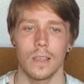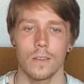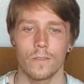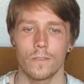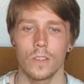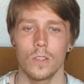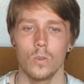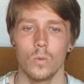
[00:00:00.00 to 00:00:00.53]

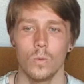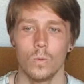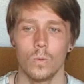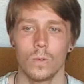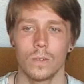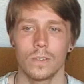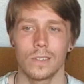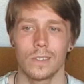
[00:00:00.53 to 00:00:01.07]
if
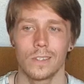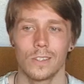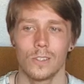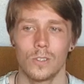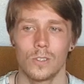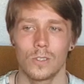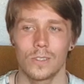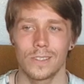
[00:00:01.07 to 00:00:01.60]
you
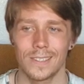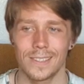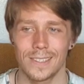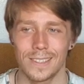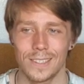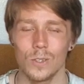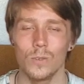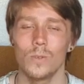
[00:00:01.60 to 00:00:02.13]

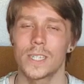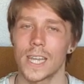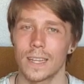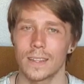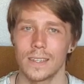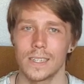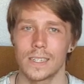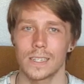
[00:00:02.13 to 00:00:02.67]
do
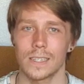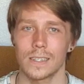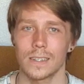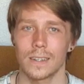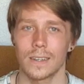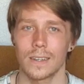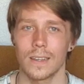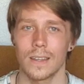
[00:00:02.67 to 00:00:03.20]
take
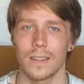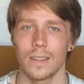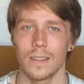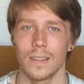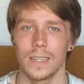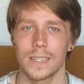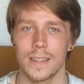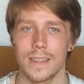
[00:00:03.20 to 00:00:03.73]
these
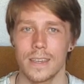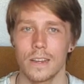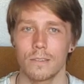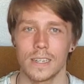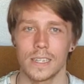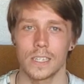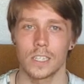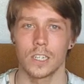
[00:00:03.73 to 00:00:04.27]

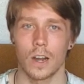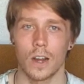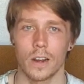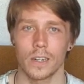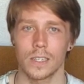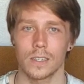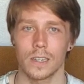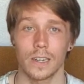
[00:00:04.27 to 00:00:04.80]
theories to
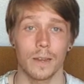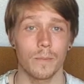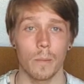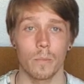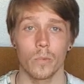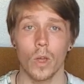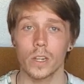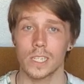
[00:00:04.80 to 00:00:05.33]
heart, and
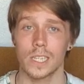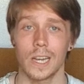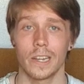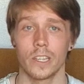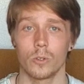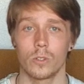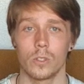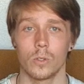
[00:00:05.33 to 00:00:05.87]
I'm
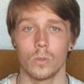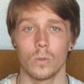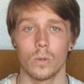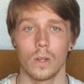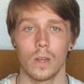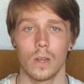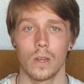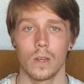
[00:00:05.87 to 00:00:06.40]
telling you
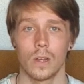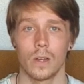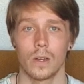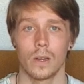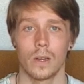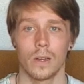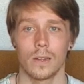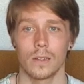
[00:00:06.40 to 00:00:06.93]
to
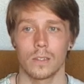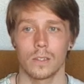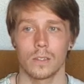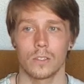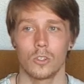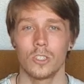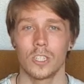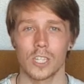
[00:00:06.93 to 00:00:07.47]

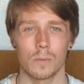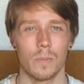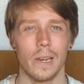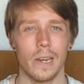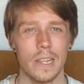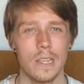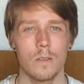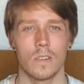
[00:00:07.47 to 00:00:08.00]
just
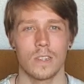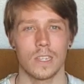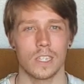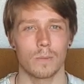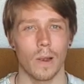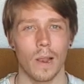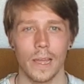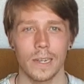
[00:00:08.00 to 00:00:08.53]
believe in
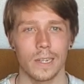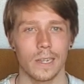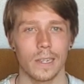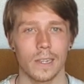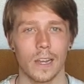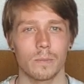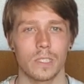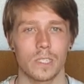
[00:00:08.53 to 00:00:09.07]
this
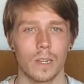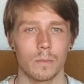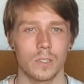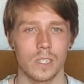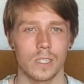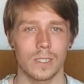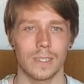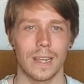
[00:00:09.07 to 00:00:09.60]
blindly. I'm
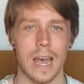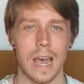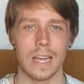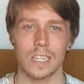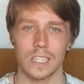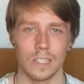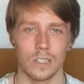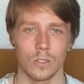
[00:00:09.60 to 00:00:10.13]
just
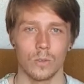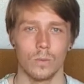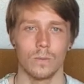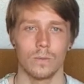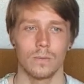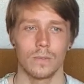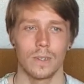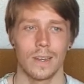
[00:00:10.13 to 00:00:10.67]
asking
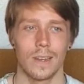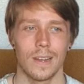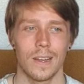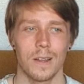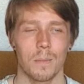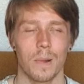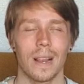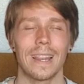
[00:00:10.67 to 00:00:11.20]
you,
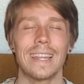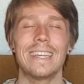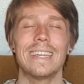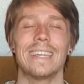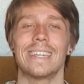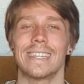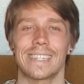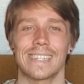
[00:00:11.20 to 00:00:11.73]

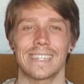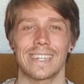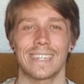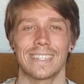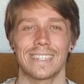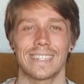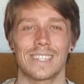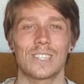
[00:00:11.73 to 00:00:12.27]
please
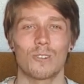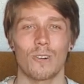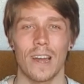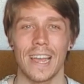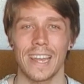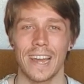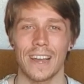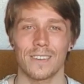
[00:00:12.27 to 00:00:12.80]
just
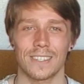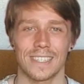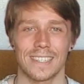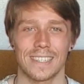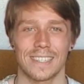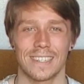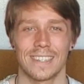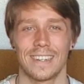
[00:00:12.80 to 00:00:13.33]
try it
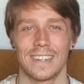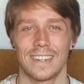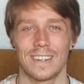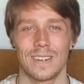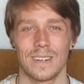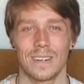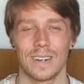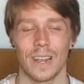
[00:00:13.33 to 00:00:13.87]
out.
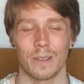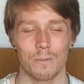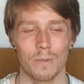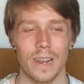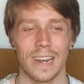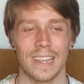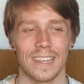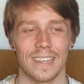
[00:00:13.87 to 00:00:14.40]
Like,
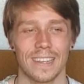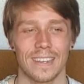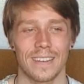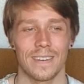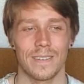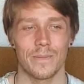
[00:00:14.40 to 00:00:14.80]
really,